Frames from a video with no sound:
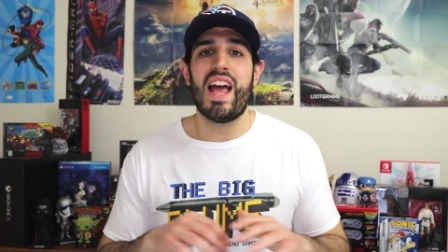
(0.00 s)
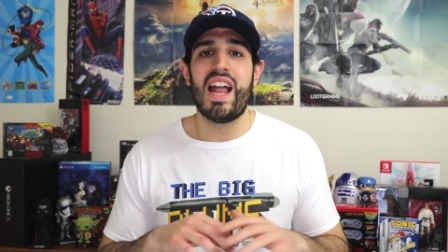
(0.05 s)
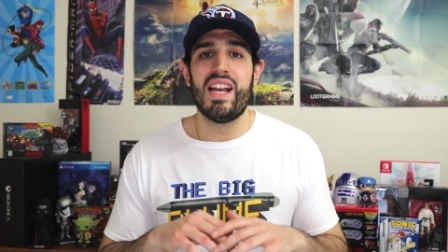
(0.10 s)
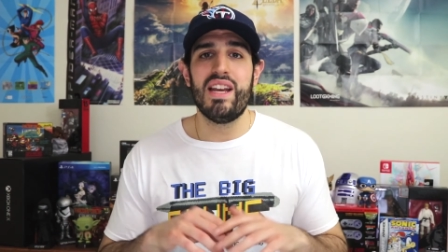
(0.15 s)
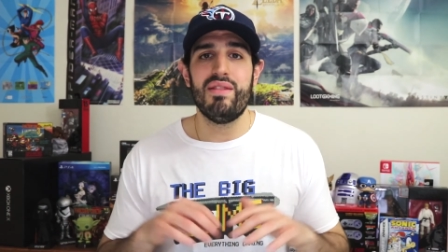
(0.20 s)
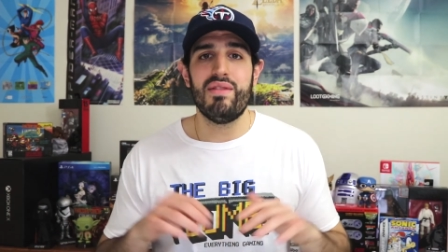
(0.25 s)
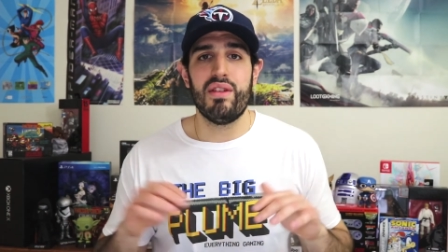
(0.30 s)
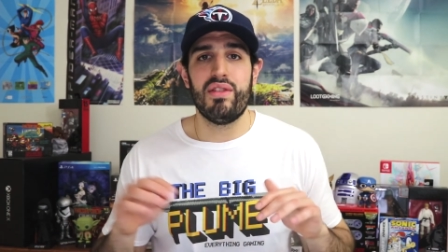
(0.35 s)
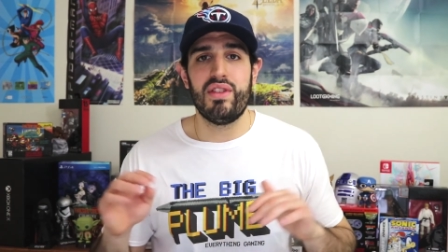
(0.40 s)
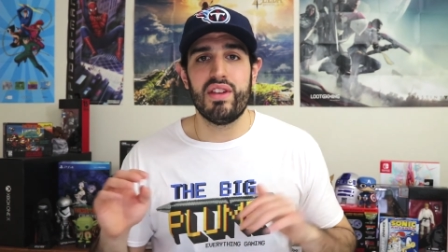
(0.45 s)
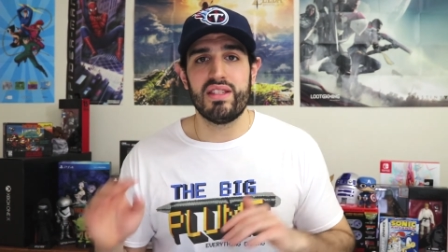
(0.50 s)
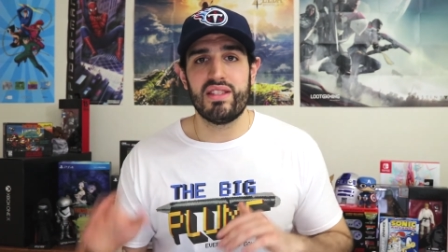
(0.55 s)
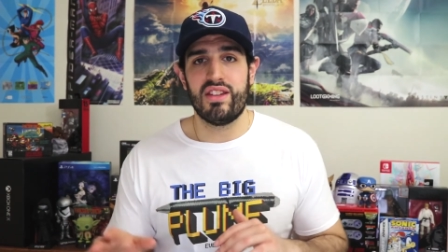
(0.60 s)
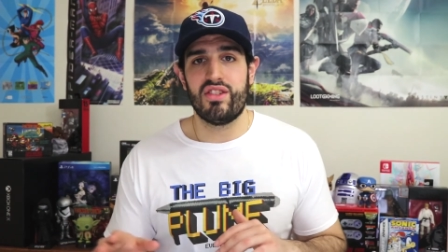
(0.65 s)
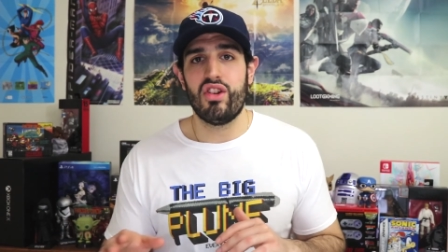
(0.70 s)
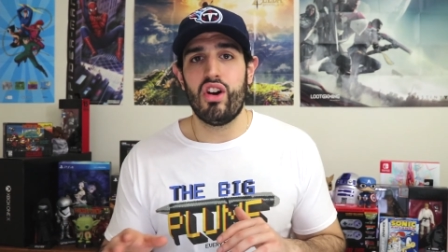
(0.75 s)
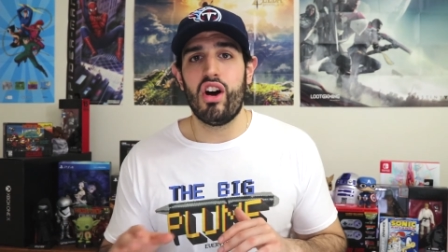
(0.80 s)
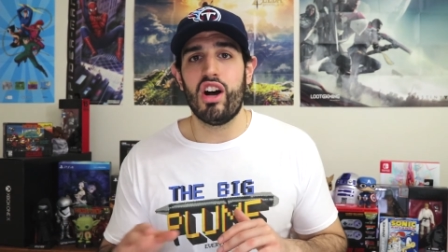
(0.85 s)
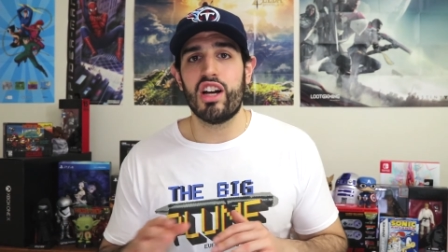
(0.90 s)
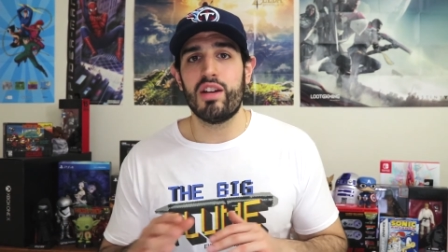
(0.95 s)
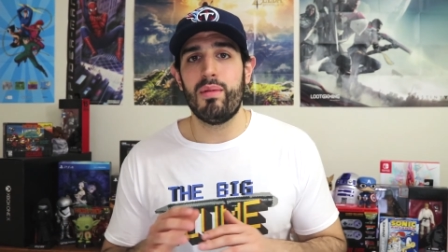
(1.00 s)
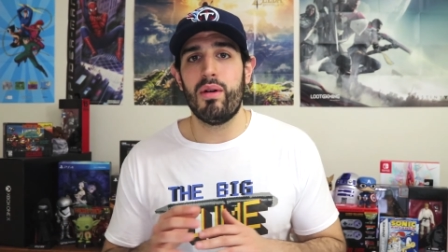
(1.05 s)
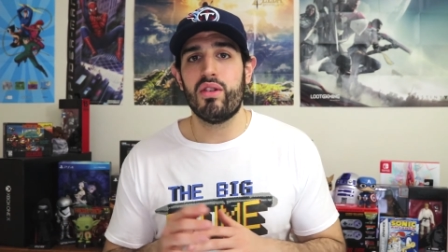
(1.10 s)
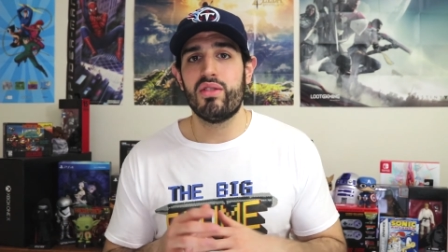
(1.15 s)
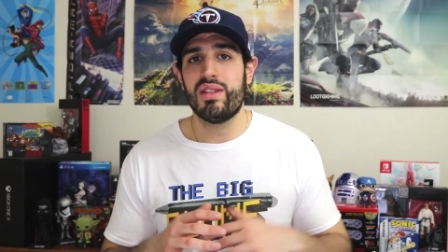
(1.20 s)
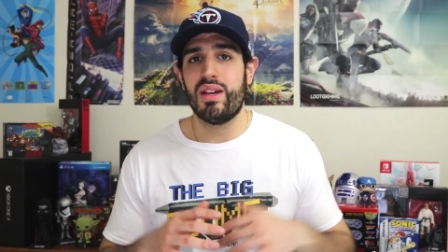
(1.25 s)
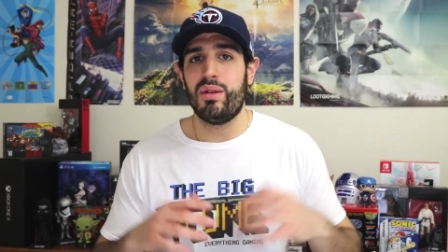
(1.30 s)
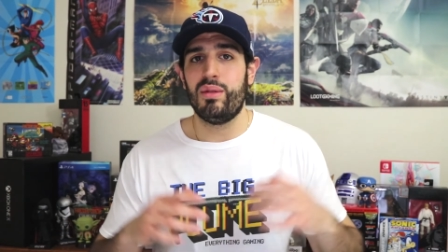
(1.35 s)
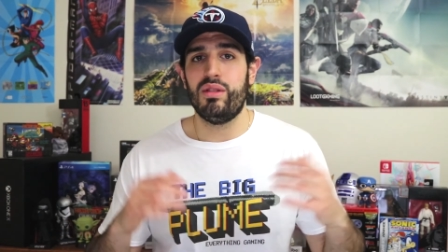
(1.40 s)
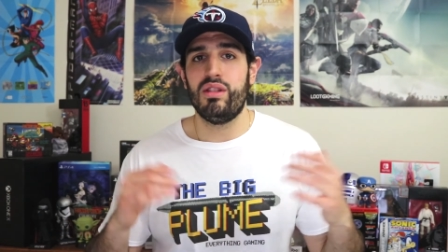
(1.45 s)
any of the things i talk about
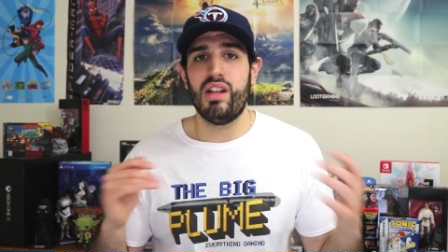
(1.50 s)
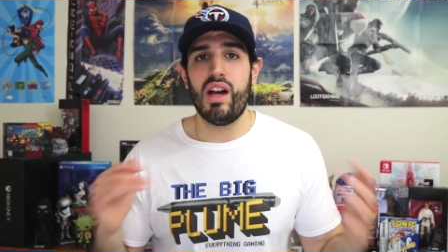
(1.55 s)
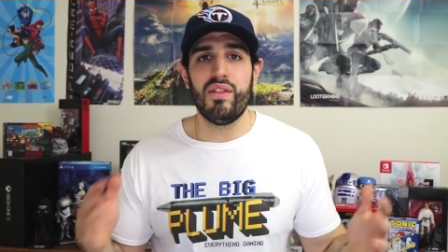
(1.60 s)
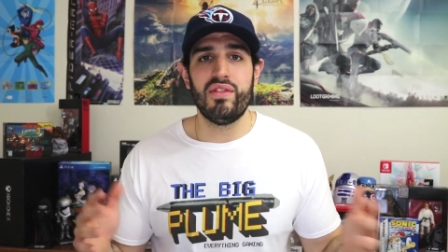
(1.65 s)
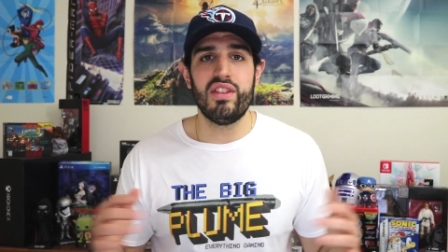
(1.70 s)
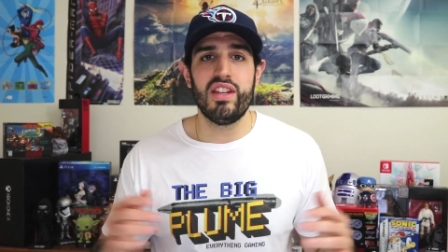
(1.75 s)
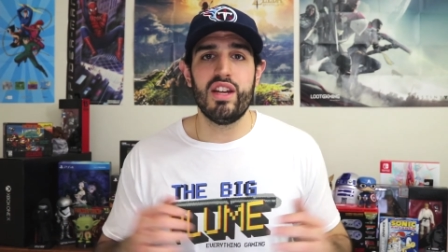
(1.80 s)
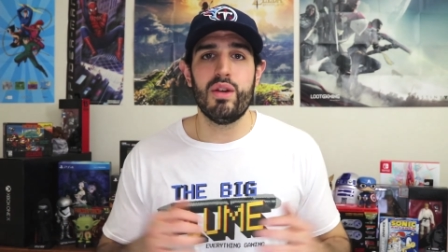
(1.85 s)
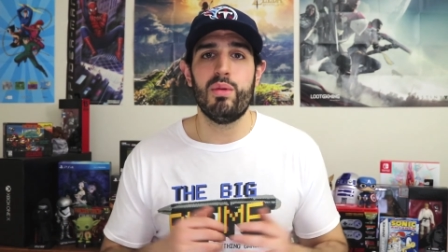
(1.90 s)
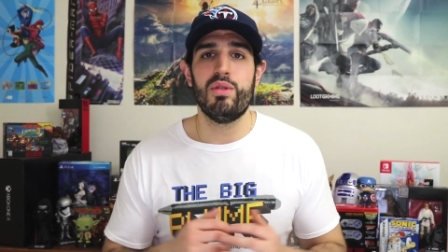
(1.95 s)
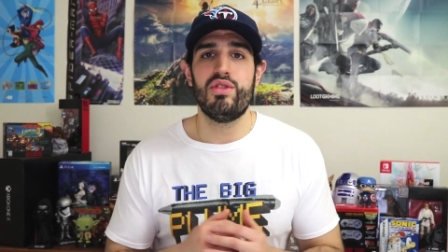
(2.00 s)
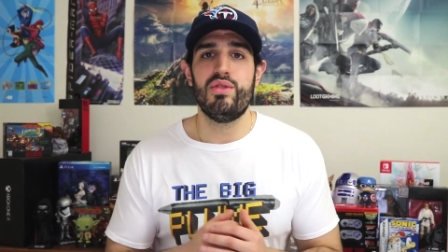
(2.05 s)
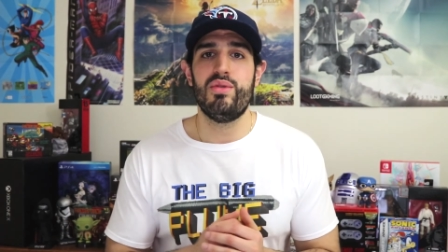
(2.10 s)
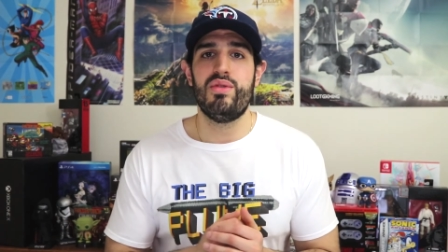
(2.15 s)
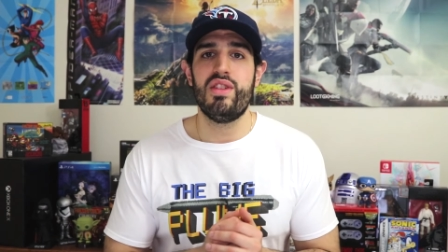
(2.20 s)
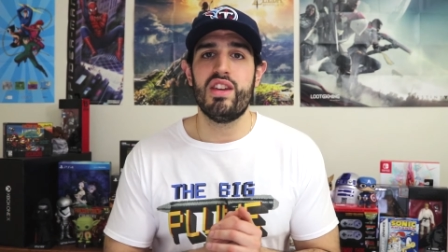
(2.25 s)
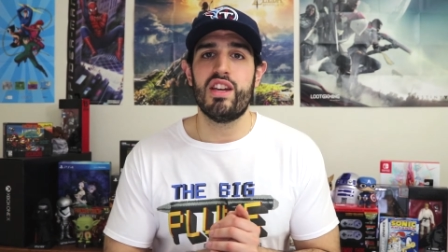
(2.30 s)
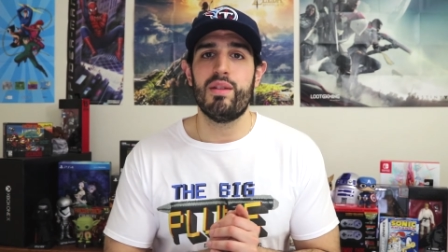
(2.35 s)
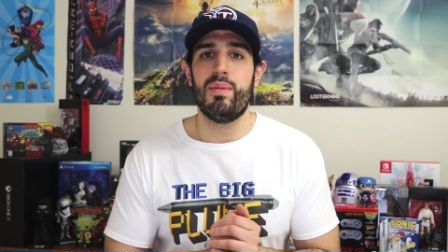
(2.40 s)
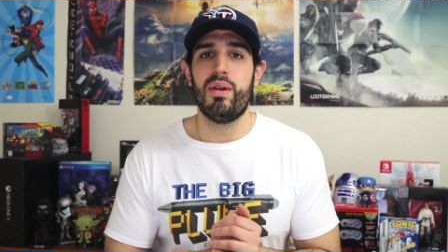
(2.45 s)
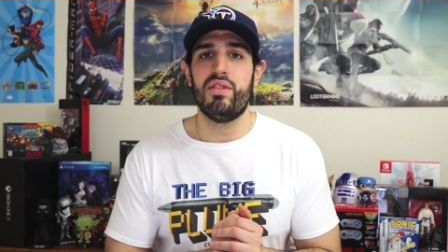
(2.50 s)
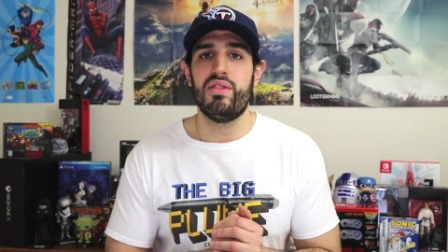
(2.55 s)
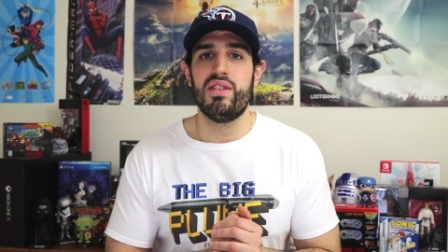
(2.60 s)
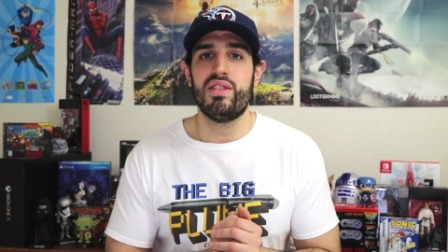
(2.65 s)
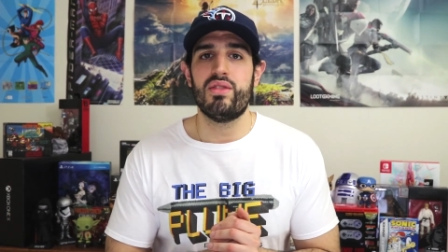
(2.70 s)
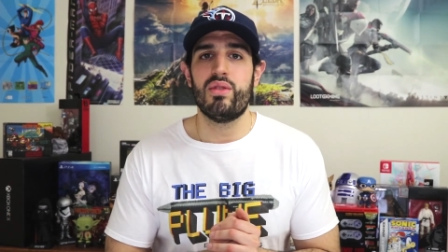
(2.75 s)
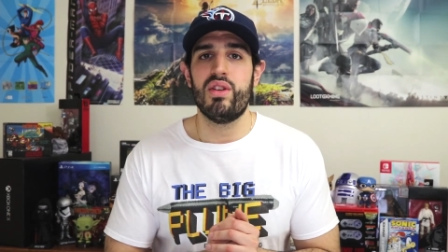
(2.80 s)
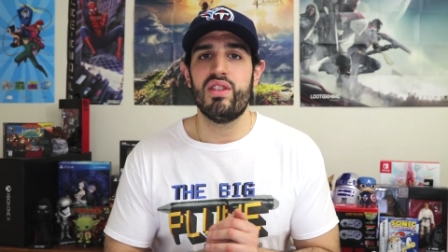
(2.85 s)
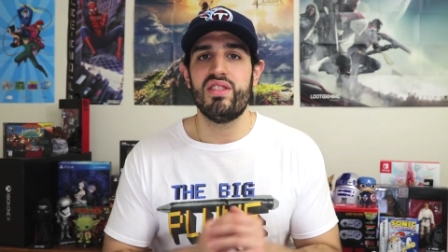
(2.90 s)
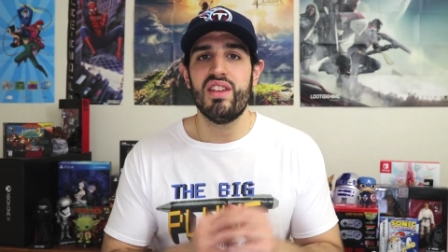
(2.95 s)
because i would love to hear what you think about these
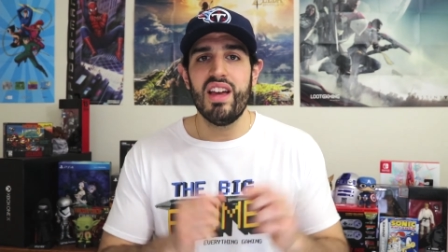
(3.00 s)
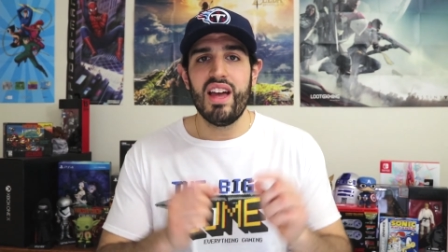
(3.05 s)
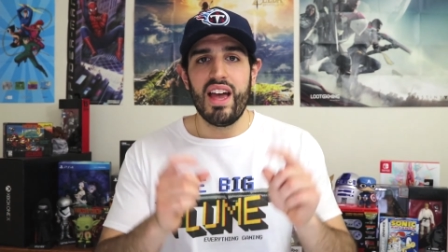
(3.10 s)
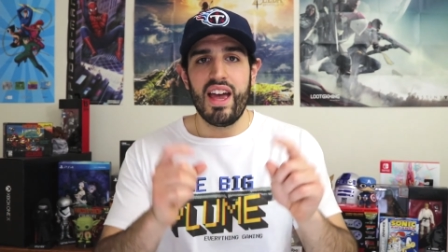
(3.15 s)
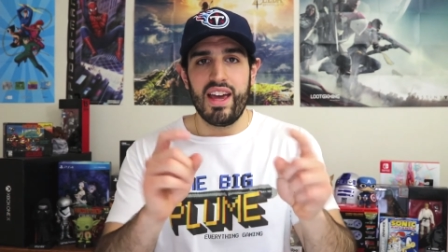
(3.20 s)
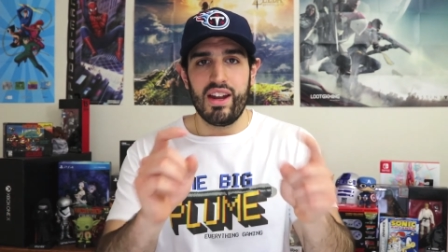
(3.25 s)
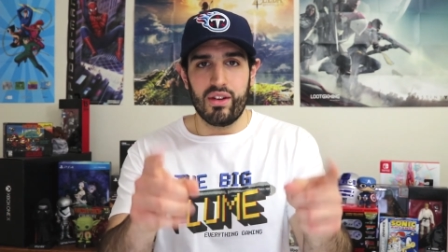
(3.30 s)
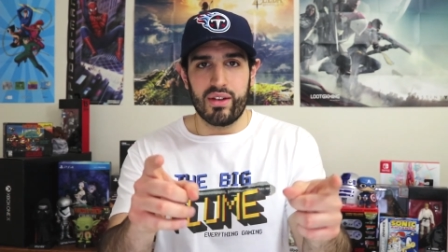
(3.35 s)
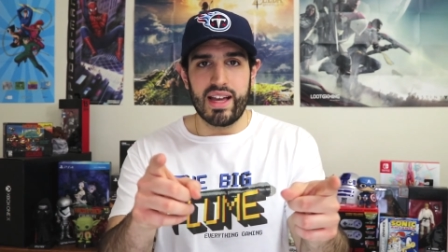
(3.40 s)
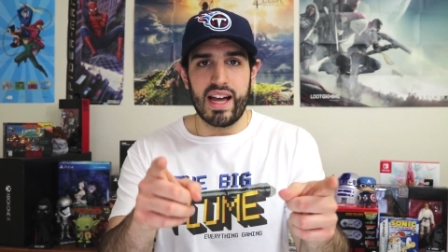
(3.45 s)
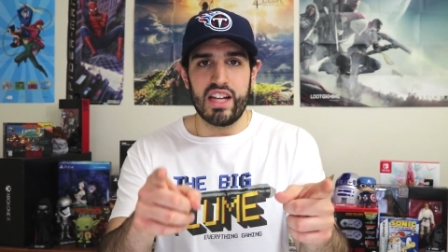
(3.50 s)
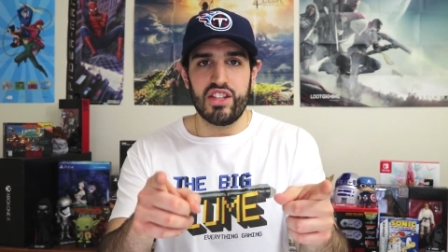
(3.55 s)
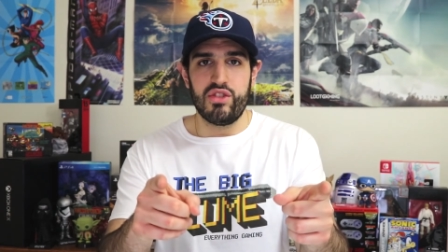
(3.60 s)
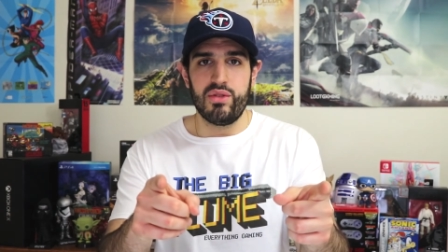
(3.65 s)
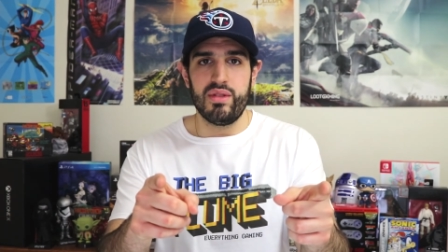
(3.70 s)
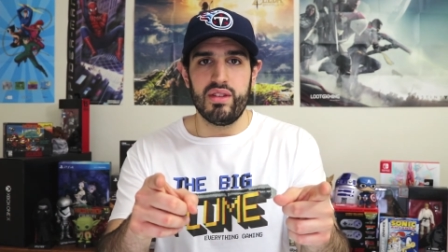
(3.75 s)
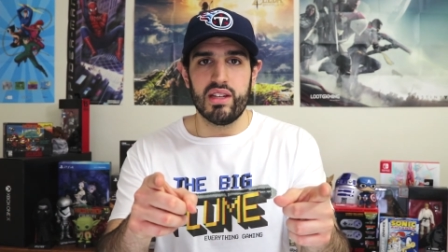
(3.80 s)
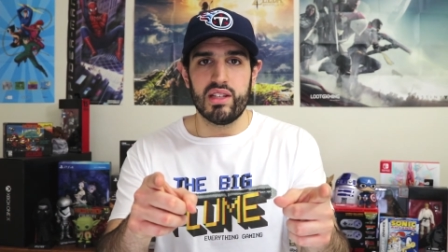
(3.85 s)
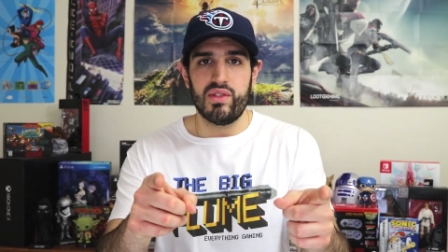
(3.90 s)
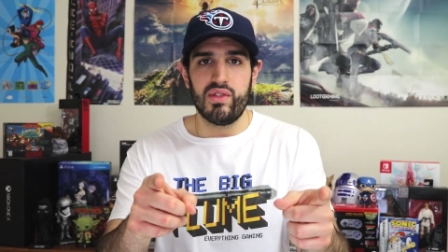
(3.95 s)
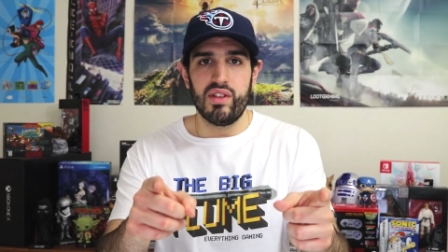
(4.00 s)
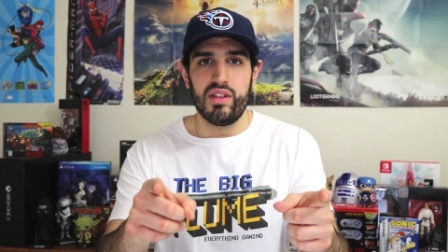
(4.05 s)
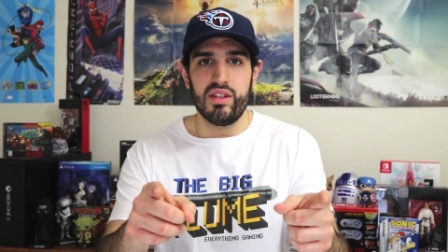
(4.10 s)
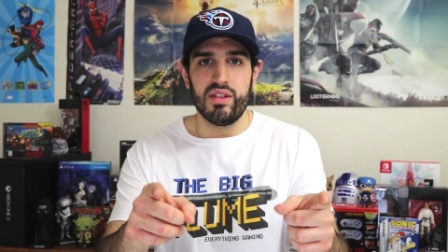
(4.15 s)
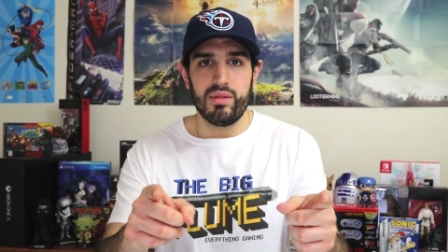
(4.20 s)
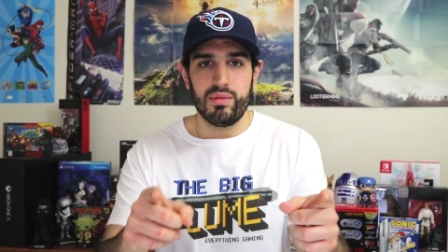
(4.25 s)
stories and i'll catch you in the next video